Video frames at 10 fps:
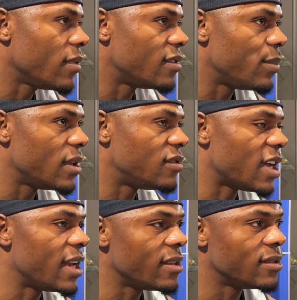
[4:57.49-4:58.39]
It's been
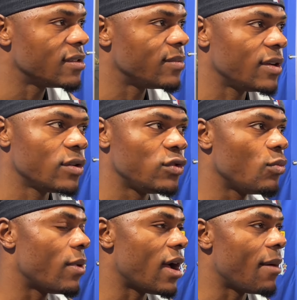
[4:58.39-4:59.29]
challenges because you
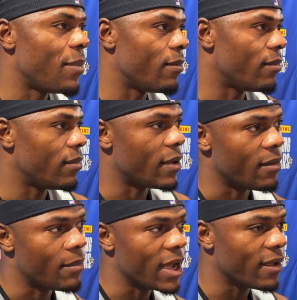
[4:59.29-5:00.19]
up and
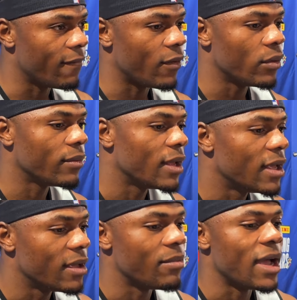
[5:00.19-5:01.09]
back and forth,
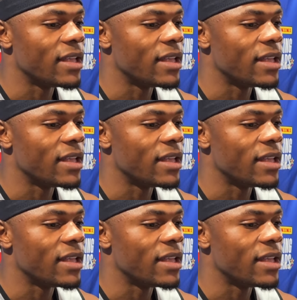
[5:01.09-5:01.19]
but